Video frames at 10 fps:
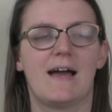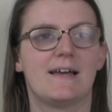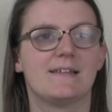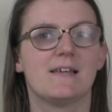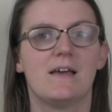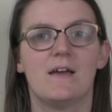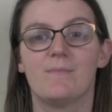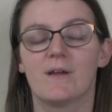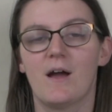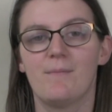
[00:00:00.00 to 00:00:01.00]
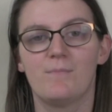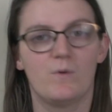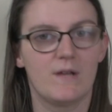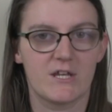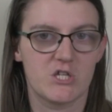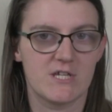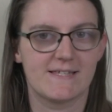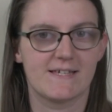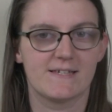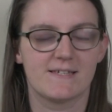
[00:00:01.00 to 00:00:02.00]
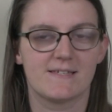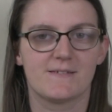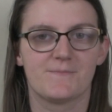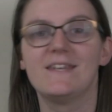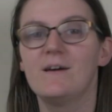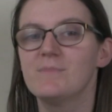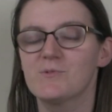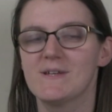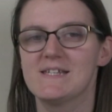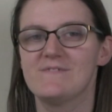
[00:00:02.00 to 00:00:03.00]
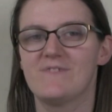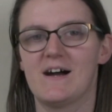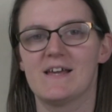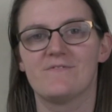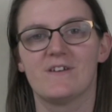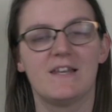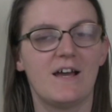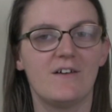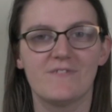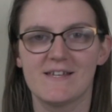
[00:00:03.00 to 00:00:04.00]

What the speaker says: and become more like Jesus. Number 25, love